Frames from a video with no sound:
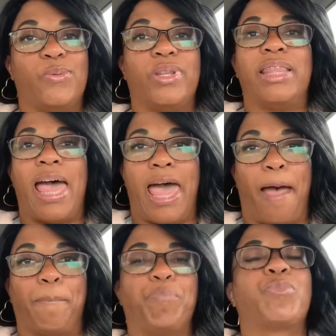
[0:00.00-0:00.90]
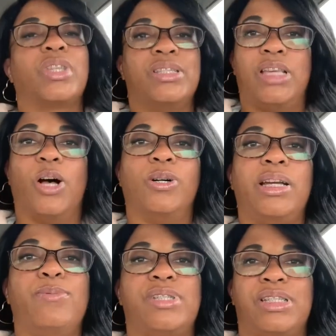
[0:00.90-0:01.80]
with the app. So
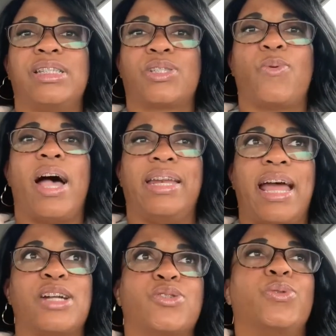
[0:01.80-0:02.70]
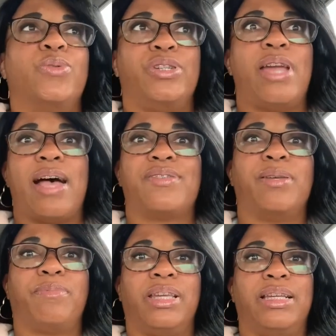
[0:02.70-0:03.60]
it was just quite natural when you have
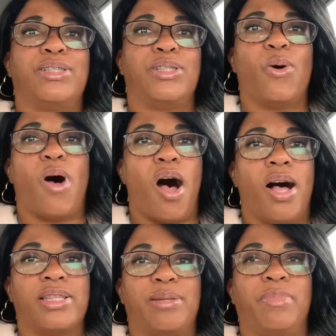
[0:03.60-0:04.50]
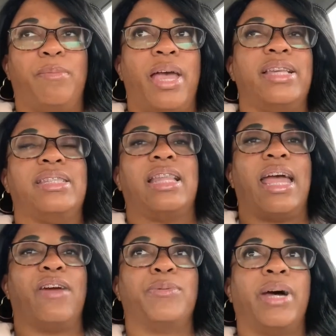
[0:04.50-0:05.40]
something so awesome and amazing that
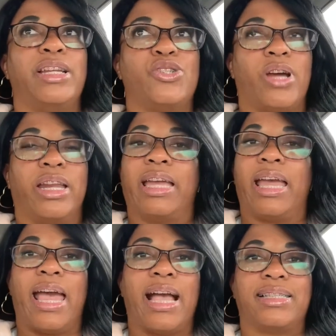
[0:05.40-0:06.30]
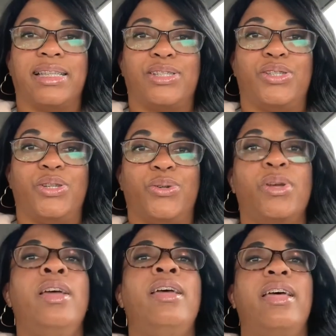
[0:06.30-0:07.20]
everybody's trying to gain access to
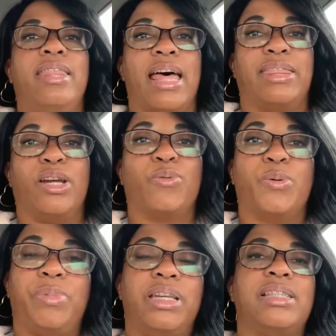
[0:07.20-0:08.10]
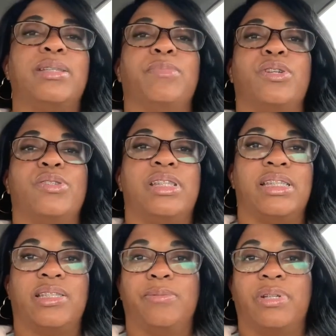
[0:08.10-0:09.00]
that there will be some little
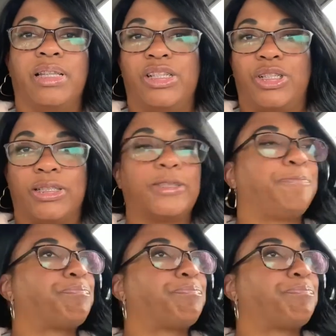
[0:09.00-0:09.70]
system glitches.